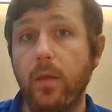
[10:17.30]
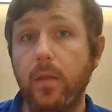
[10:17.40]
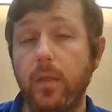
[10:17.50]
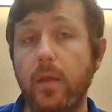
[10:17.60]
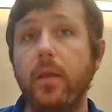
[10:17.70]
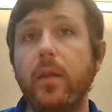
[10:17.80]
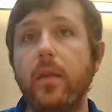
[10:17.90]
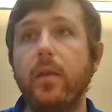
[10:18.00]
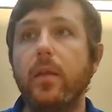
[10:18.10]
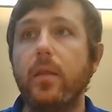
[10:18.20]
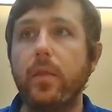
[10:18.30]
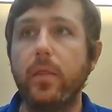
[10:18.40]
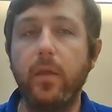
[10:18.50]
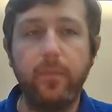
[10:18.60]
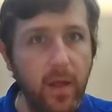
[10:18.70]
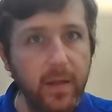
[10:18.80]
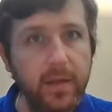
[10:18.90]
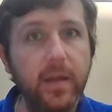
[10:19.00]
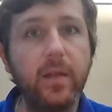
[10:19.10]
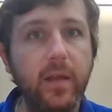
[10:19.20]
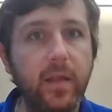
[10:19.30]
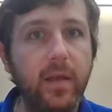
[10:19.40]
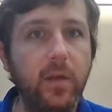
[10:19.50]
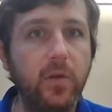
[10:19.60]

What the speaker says: the volatility that